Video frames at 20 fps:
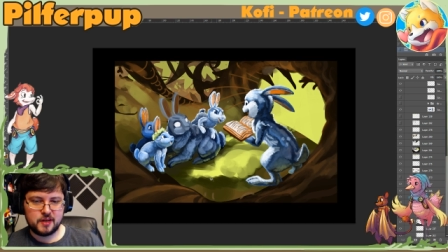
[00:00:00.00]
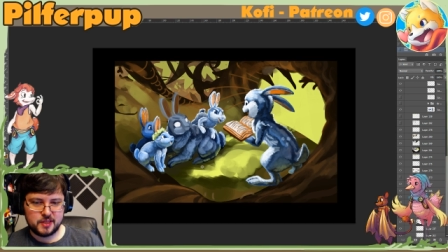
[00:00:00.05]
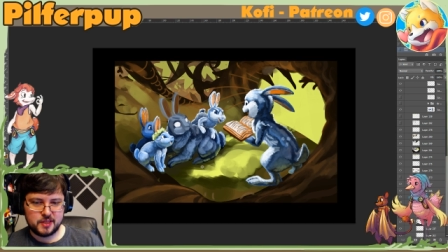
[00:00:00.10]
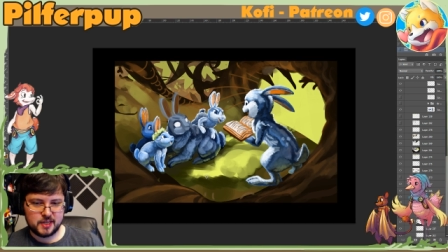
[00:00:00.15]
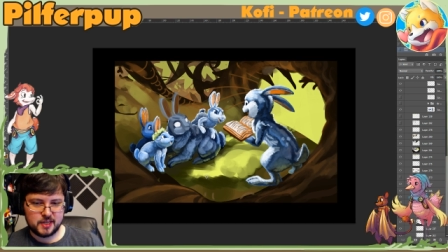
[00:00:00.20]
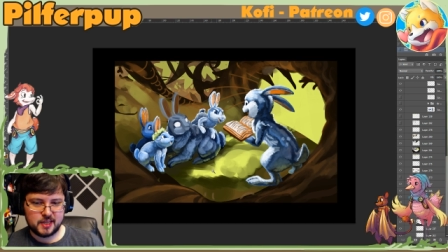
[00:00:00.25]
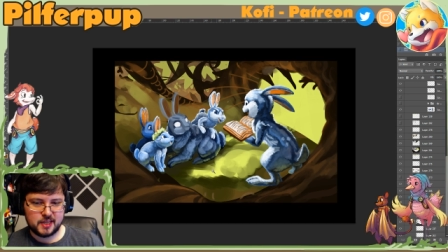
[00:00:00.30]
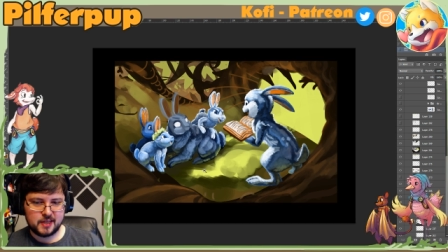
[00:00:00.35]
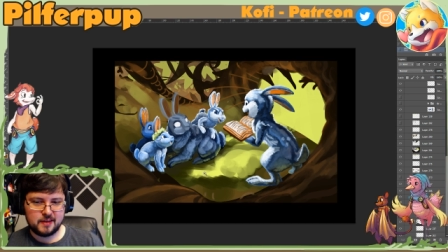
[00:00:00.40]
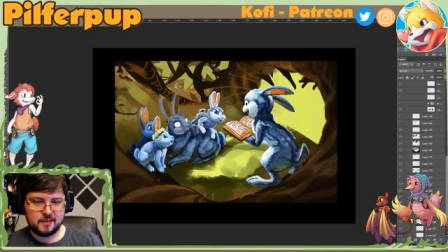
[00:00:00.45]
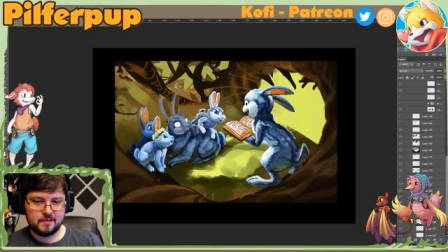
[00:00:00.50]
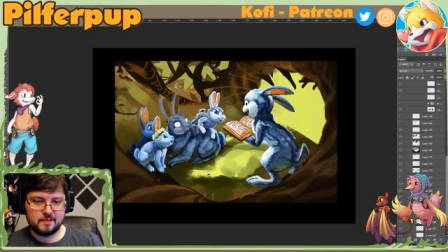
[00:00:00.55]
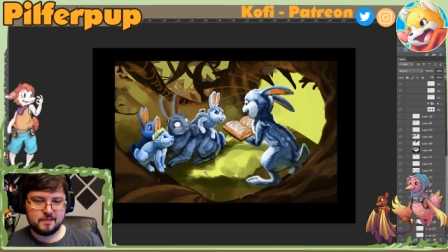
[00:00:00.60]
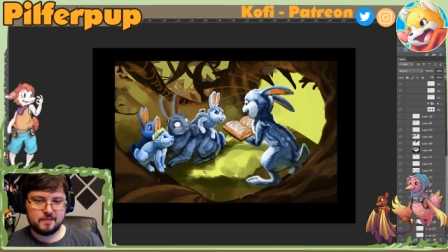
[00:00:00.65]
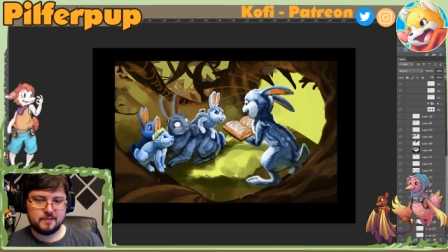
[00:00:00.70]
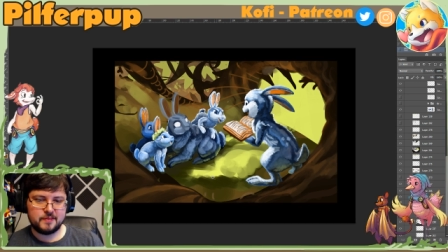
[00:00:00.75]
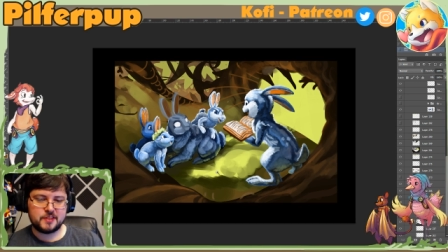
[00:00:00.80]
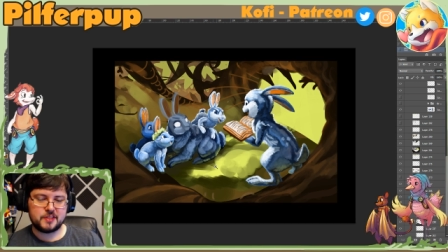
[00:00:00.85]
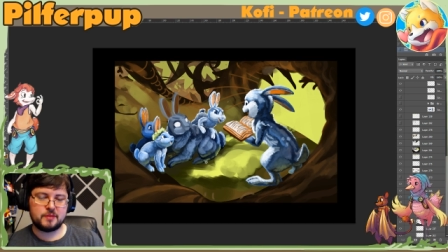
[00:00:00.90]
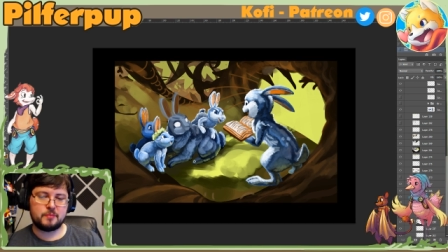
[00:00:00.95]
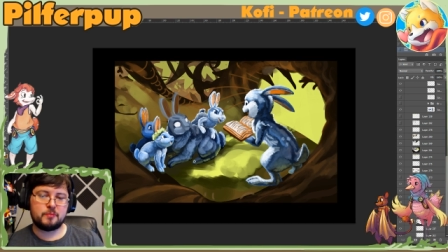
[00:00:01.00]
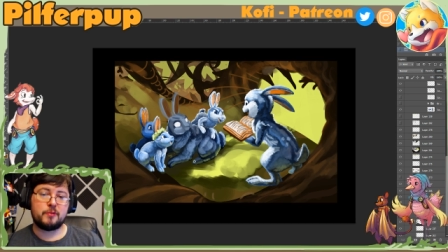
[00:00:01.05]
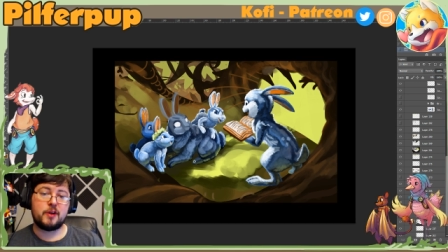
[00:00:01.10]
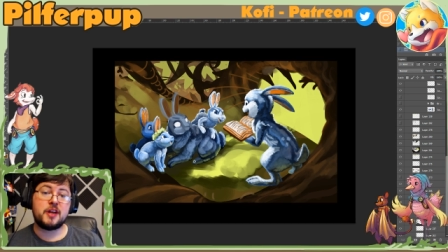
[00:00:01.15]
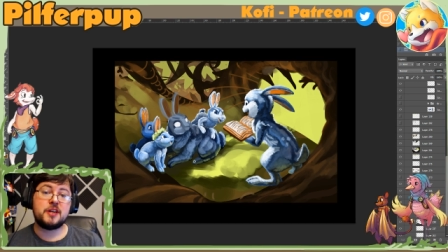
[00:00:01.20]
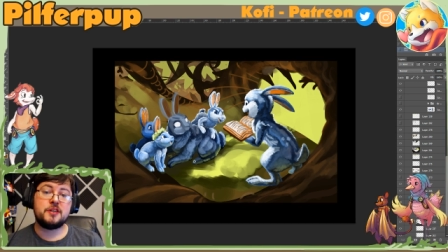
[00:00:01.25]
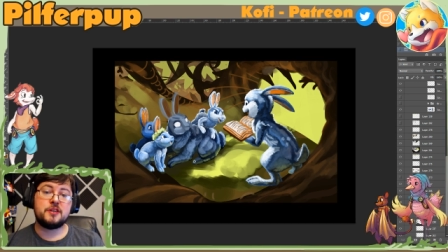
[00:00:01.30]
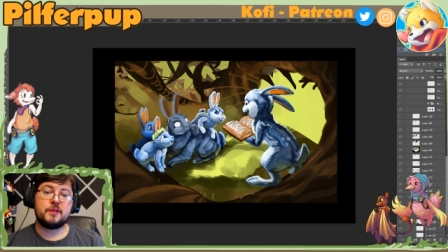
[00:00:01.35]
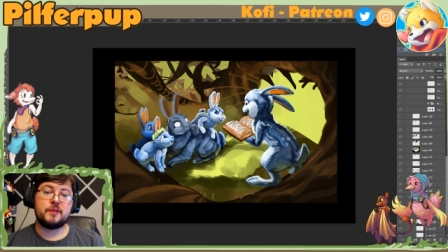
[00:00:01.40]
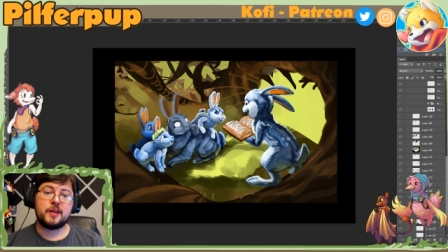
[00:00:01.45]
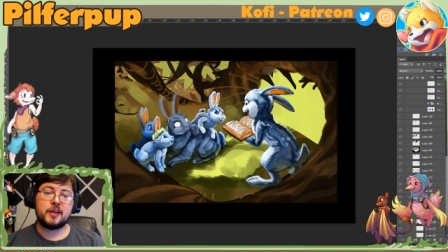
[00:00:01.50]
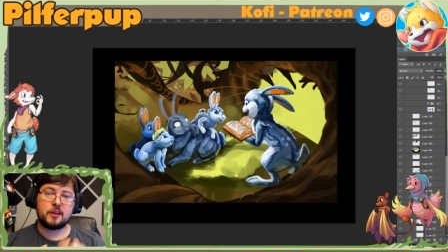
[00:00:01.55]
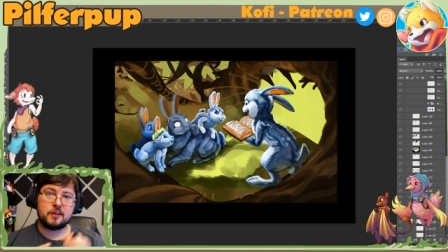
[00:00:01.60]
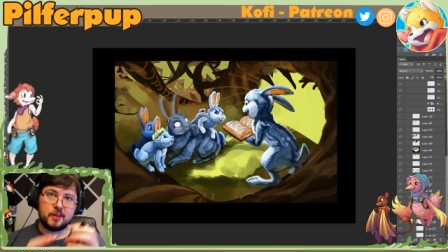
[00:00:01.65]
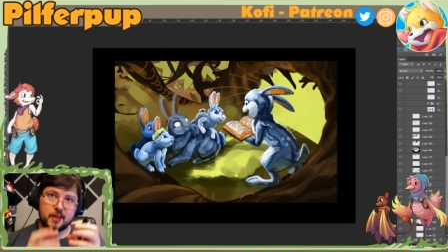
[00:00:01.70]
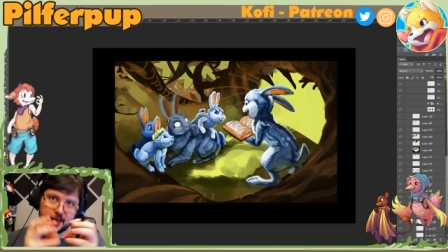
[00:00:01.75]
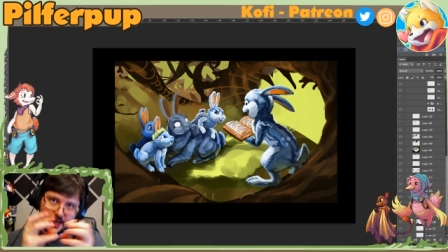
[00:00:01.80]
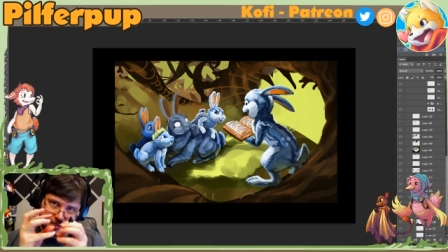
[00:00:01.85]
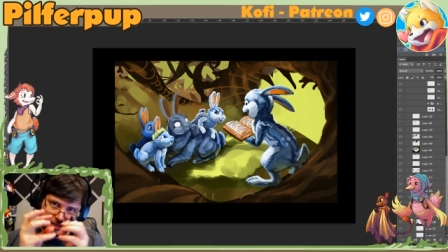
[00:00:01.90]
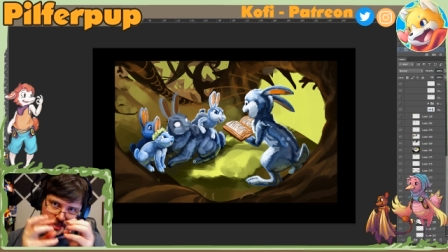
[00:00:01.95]
and then give some rendering or
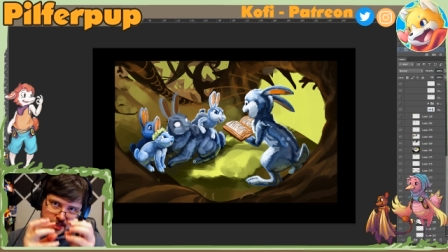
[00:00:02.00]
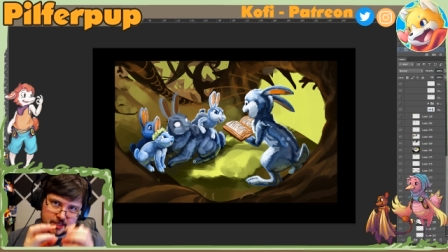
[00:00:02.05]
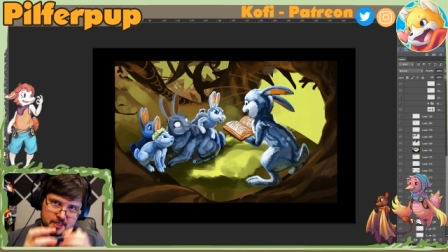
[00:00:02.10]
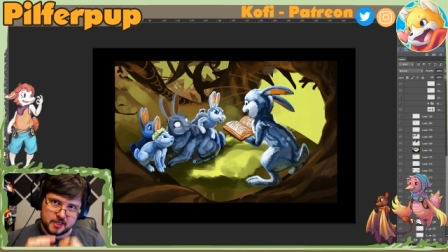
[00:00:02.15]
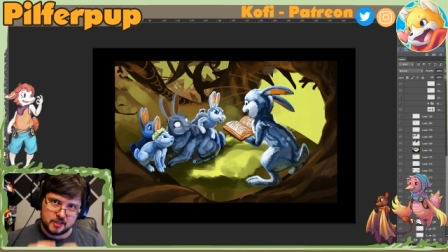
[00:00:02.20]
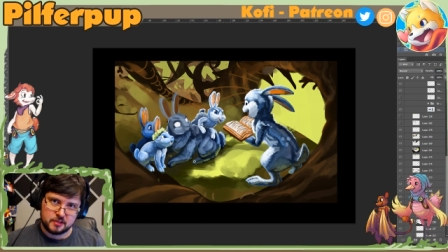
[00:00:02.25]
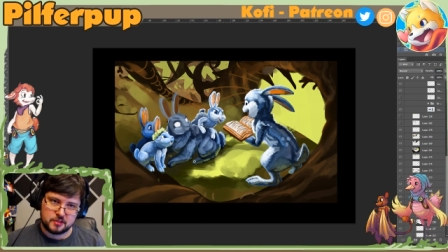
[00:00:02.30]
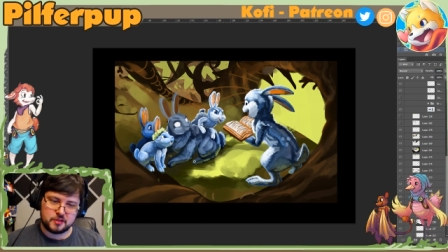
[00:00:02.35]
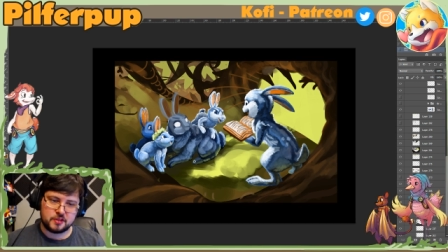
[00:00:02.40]
like detail